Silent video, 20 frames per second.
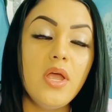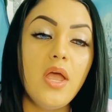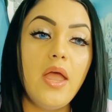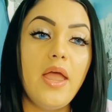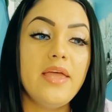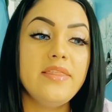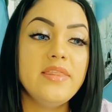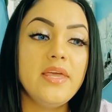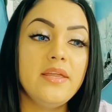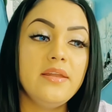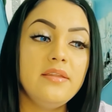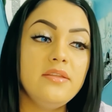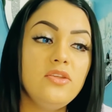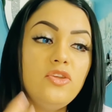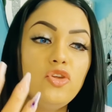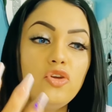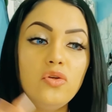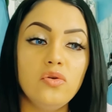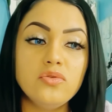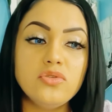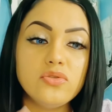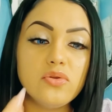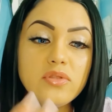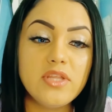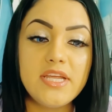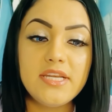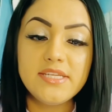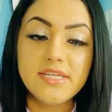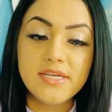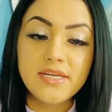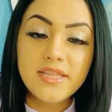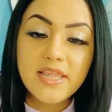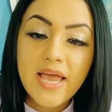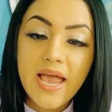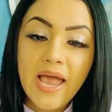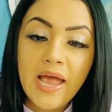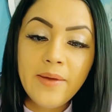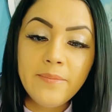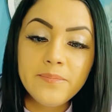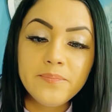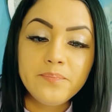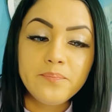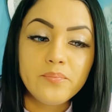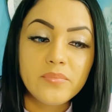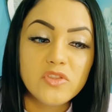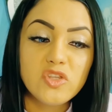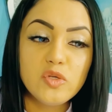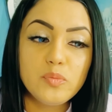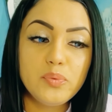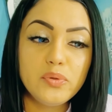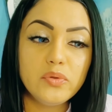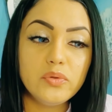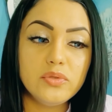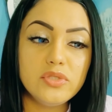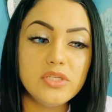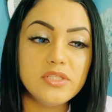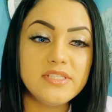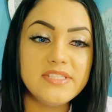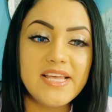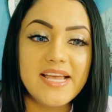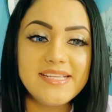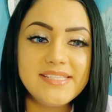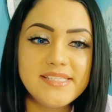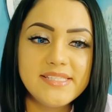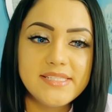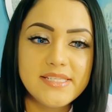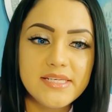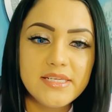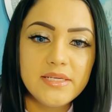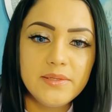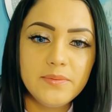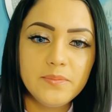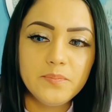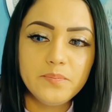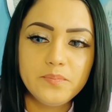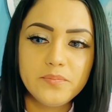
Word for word: And then, you know, so they did that to prove to test it,